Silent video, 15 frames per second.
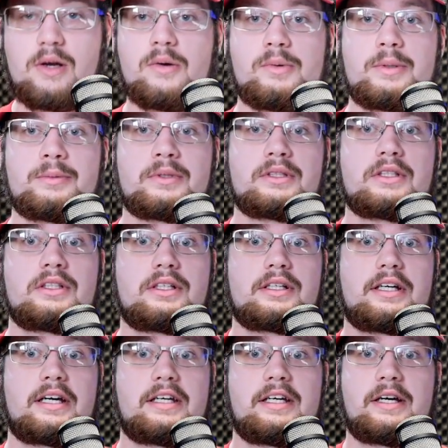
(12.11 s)
We will look
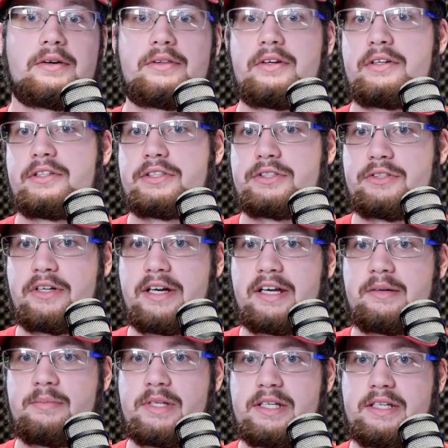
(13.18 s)
at how they're
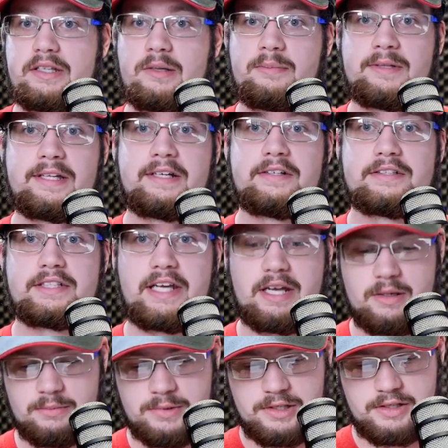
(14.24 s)
described in the player's
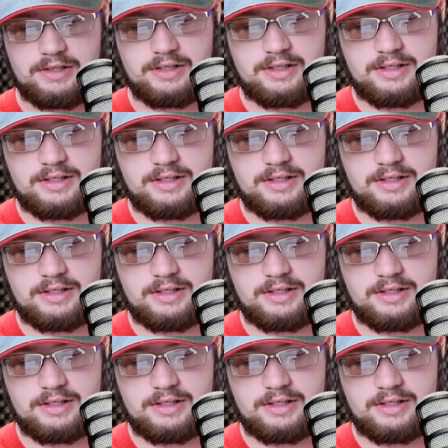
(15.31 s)
handbook,